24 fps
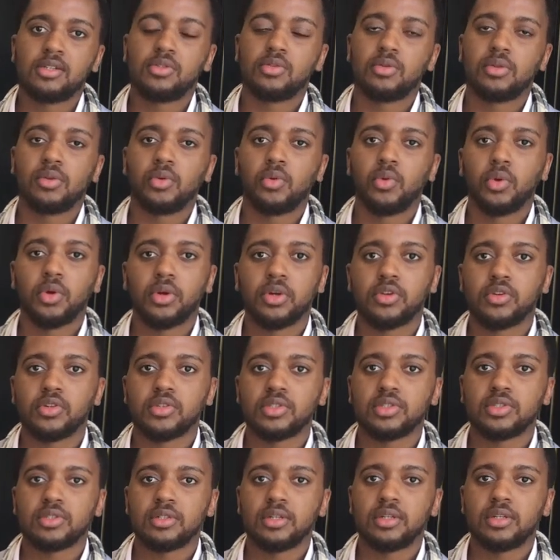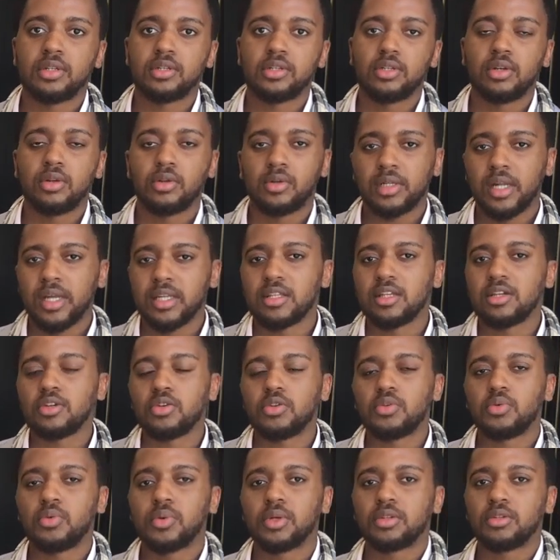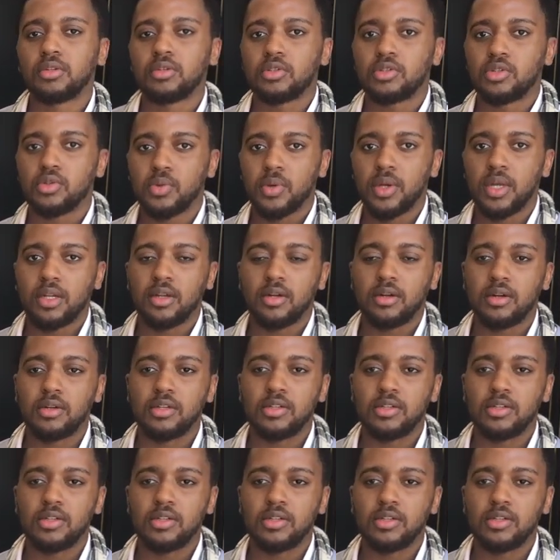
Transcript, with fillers: Do the workers look like they know what they're doing?